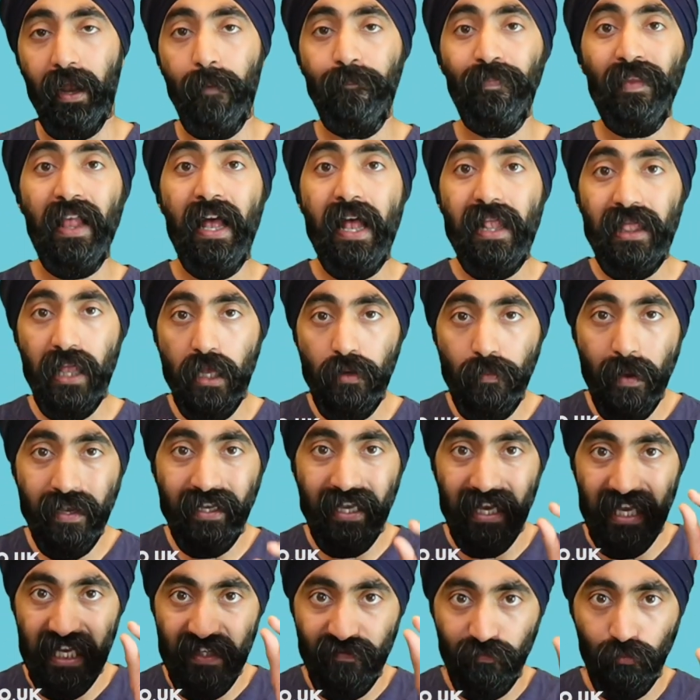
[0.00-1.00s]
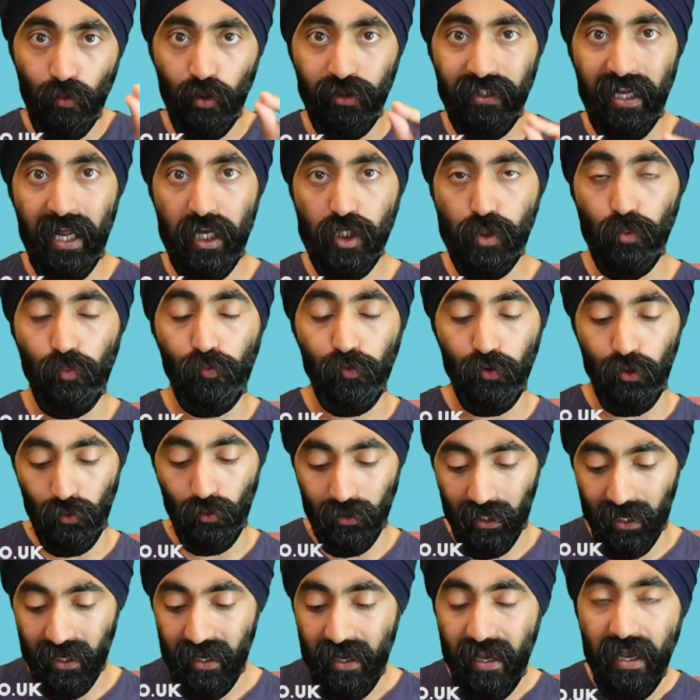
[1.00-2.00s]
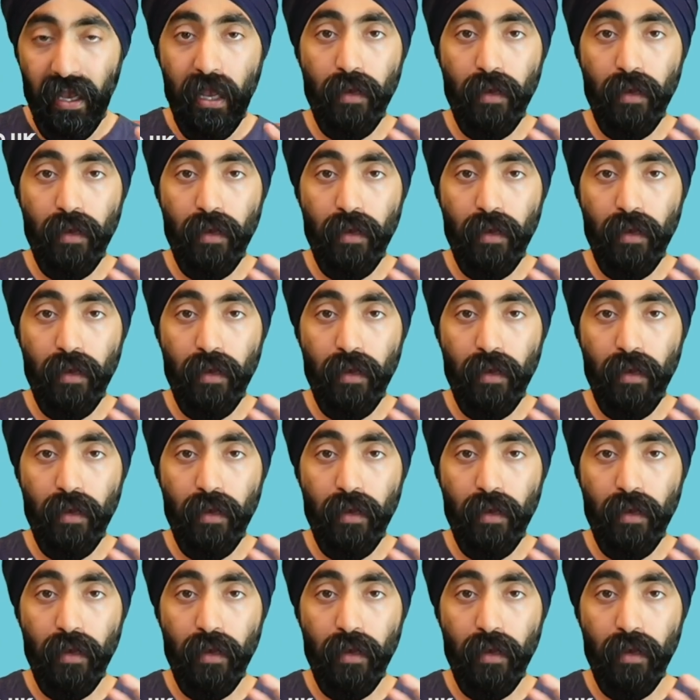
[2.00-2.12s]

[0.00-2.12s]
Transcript: Let me make it even more tangible for you, okay?